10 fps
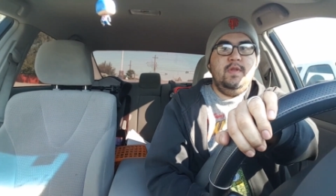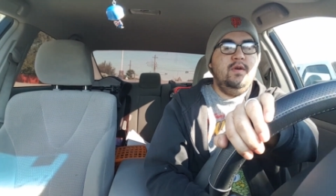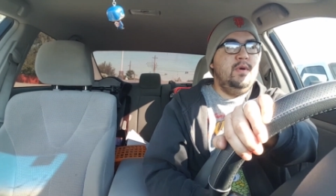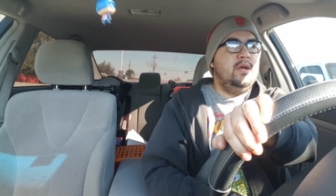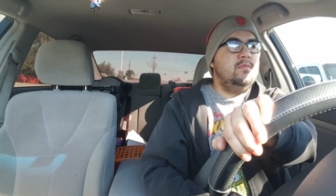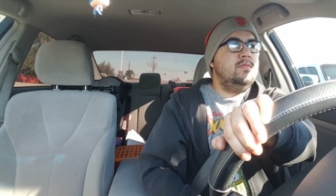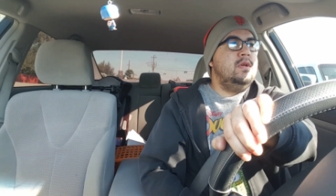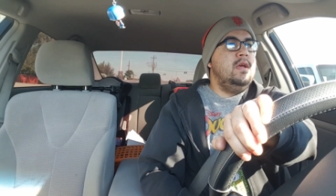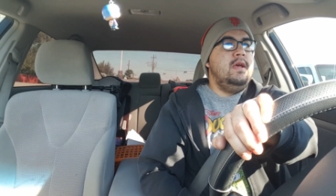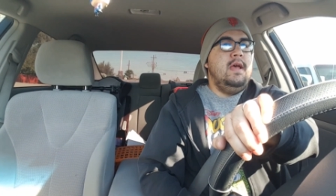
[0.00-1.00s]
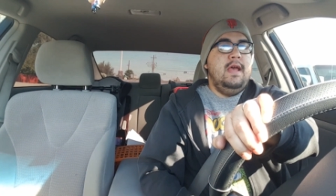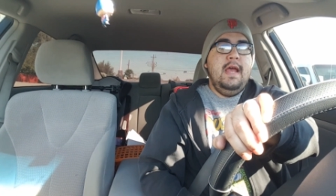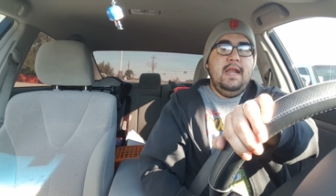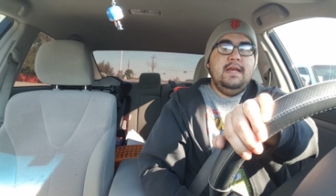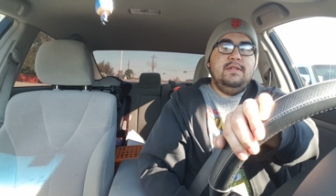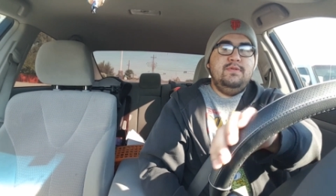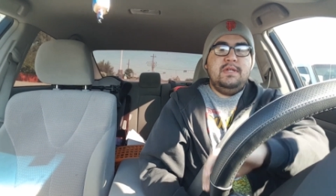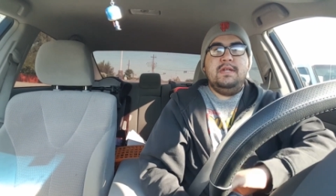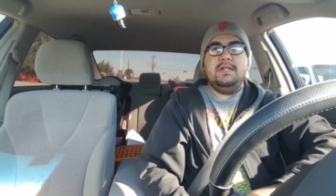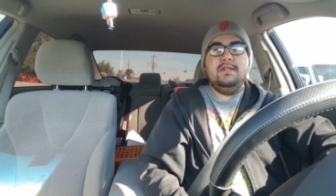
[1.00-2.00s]
oh well. And as you
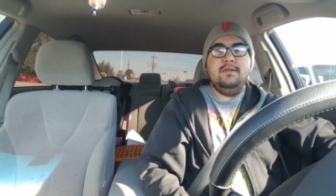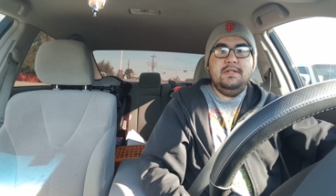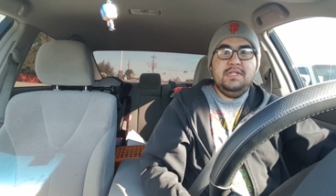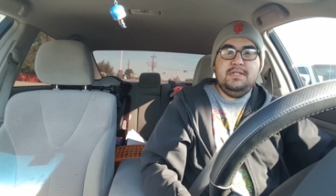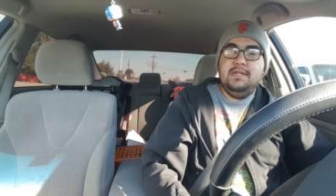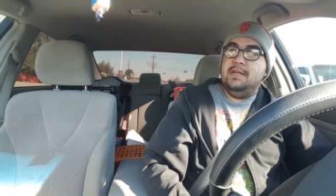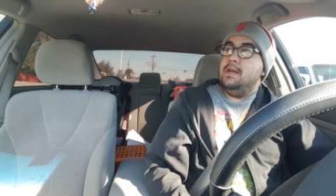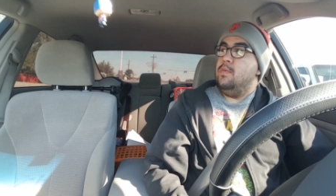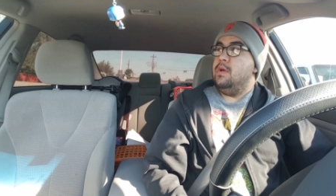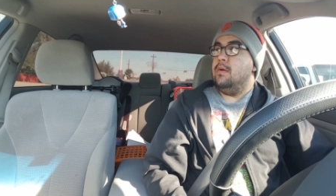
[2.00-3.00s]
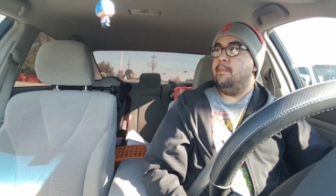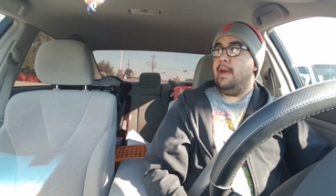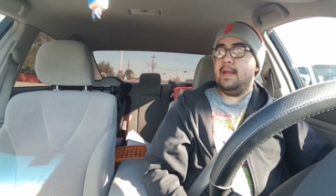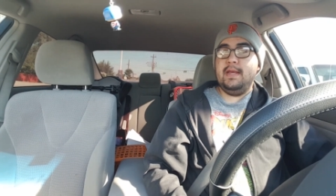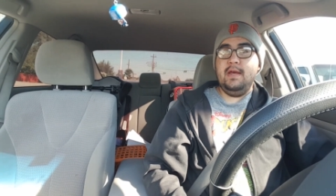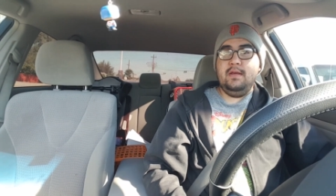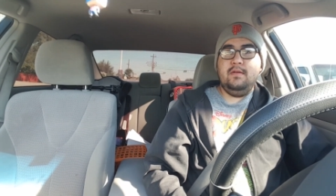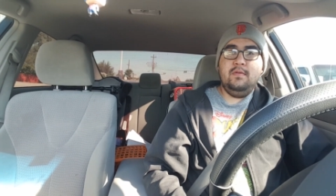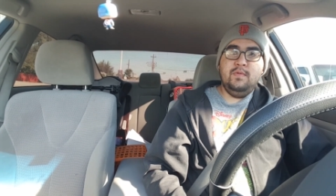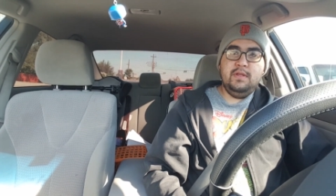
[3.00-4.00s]
can clearly see, we are back at
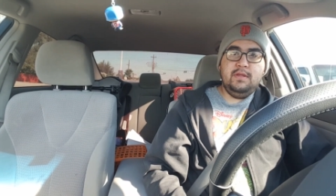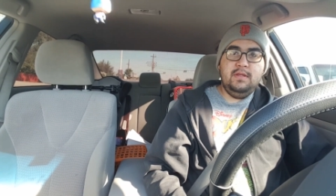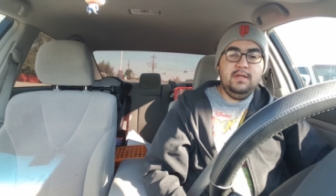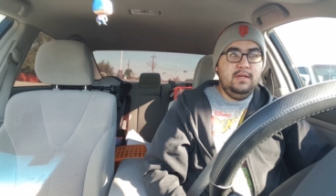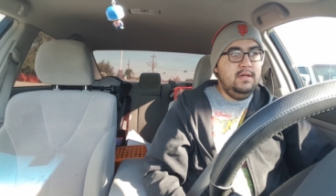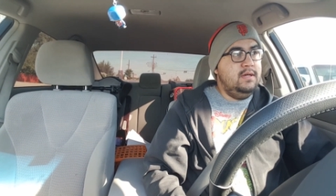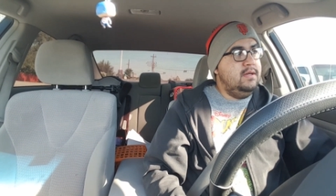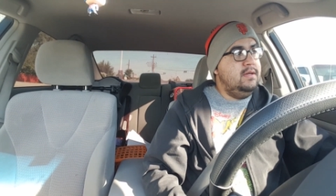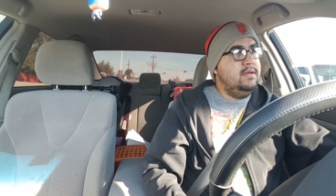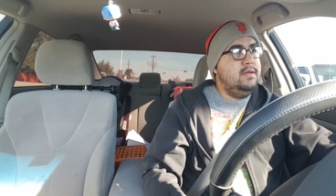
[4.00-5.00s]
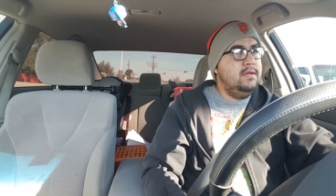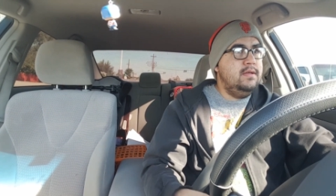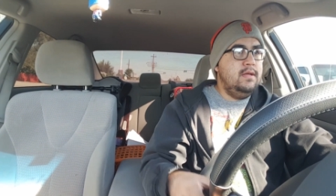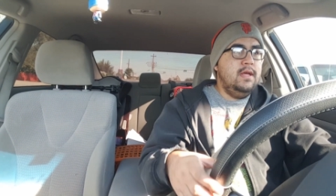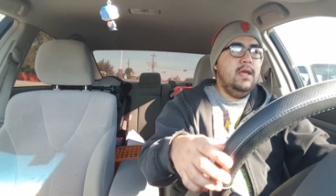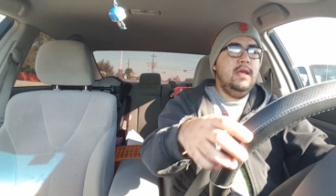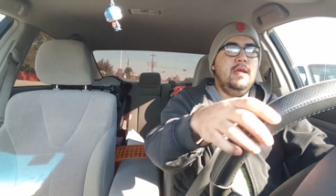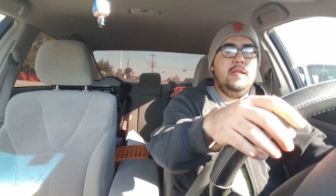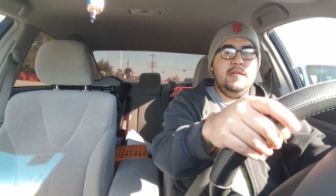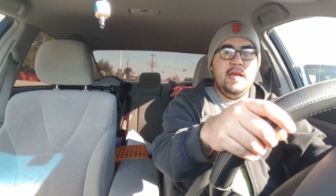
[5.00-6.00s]
it with the. Uh,
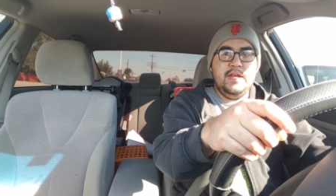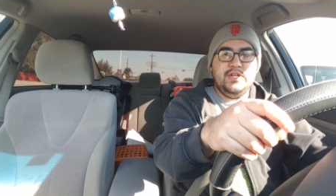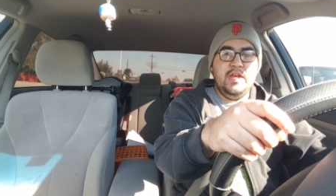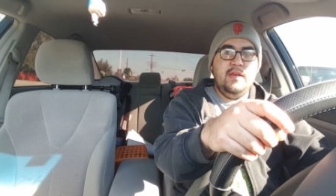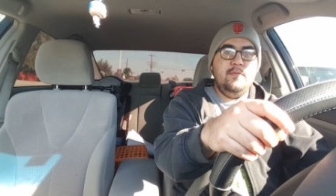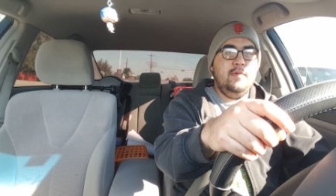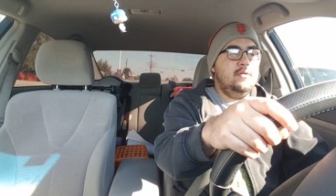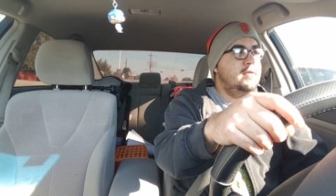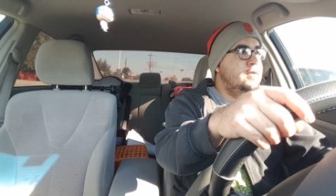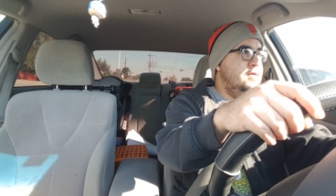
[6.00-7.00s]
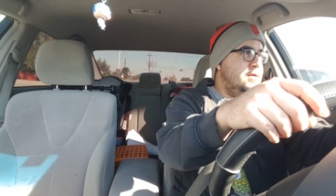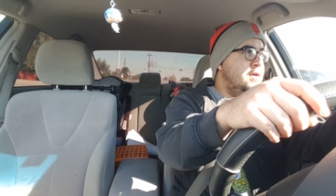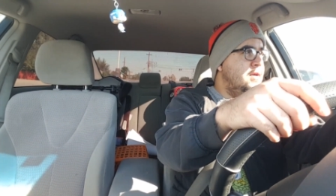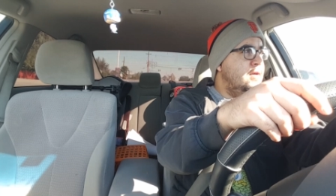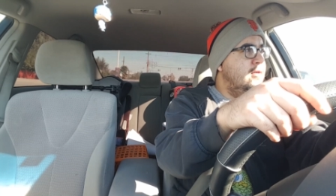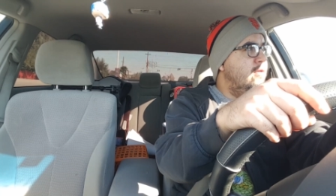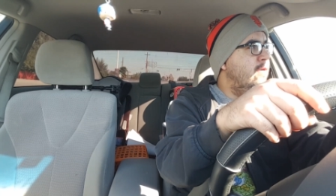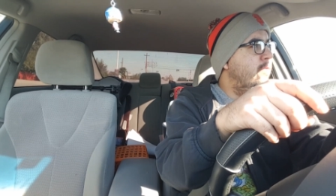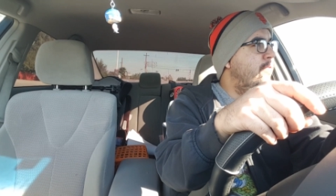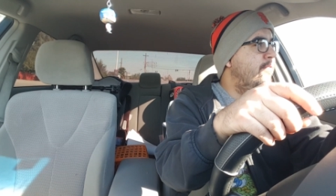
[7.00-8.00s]
dash cam.
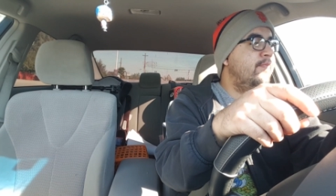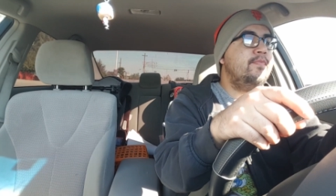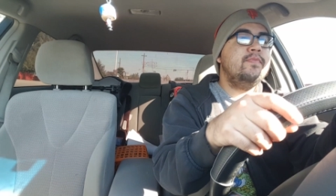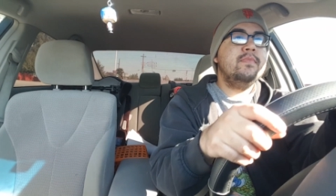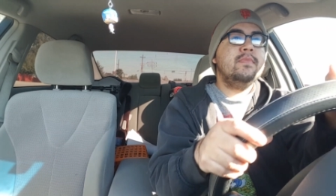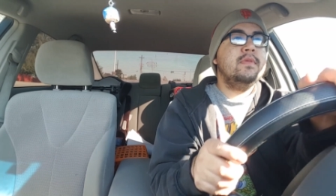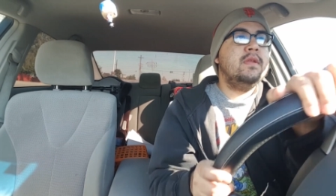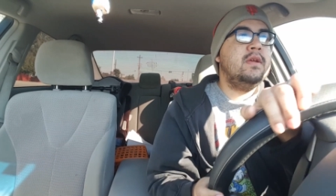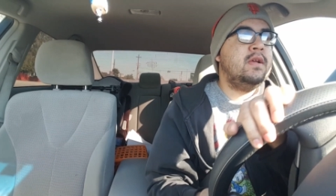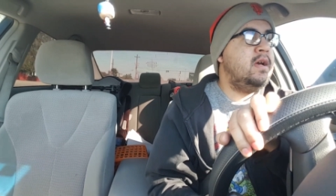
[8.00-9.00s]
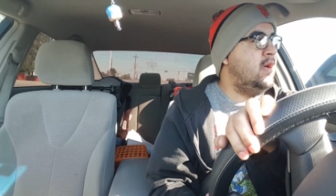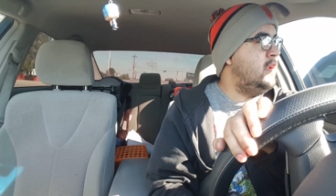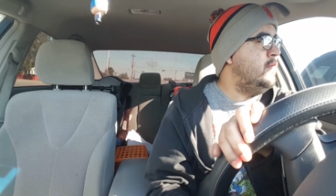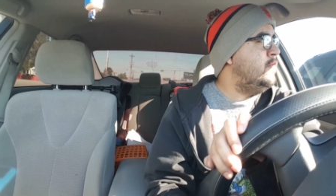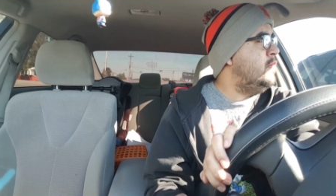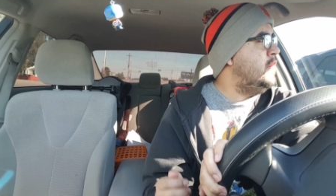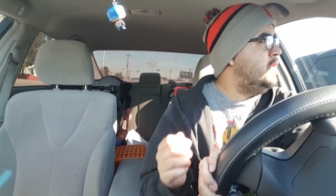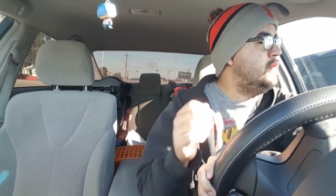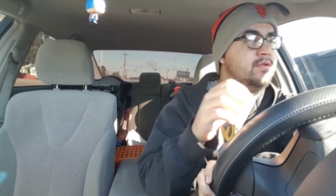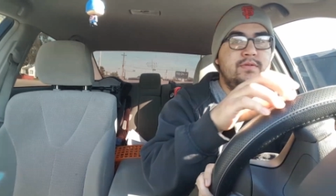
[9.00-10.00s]
Uh, got one
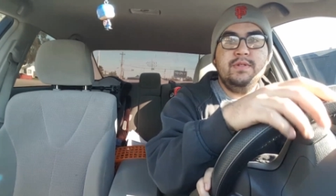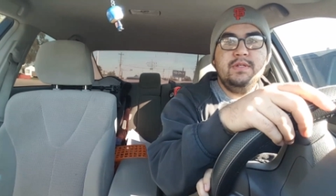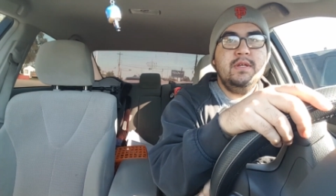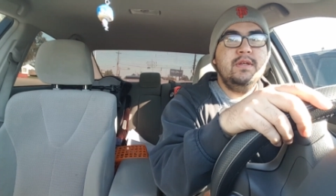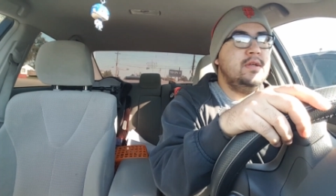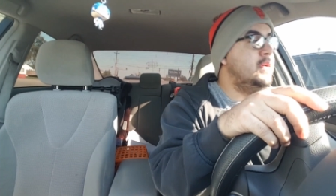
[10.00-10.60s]
of those